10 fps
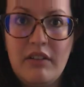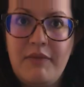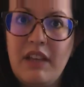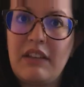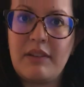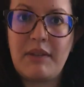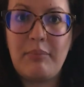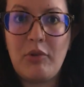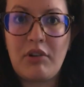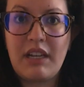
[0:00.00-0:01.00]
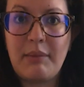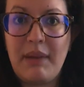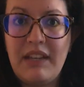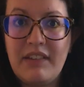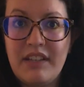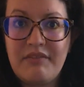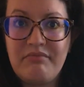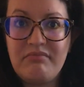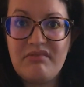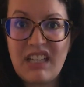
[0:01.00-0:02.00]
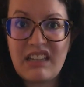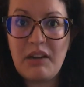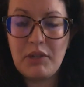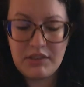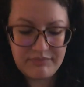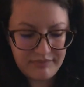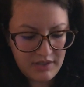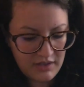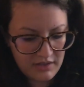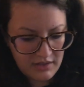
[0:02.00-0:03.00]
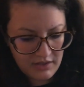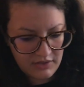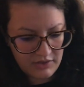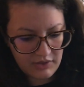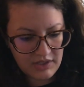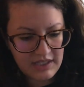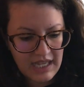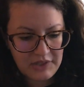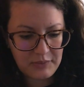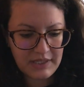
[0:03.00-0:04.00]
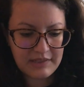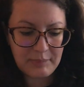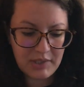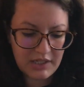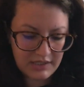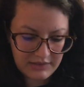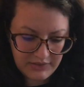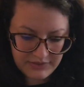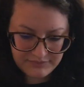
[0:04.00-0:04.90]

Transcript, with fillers: If you like something boring and basic, get that one. So the next one is a blonde.